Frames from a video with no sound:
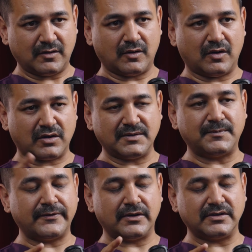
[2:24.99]
Or
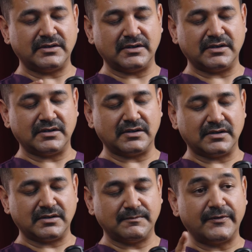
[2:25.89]
the
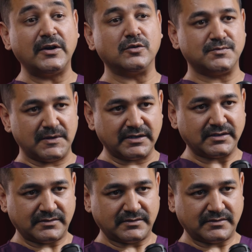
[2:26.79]
buffalo's milk,